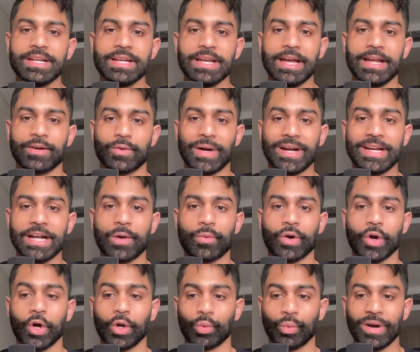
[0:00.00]
And right now,
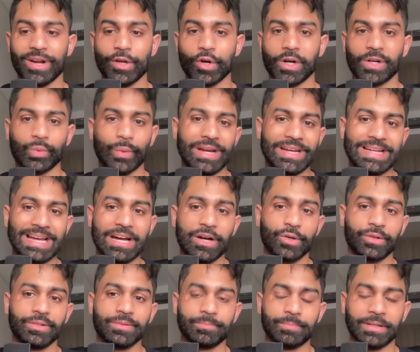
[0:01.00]
we're already on our way down,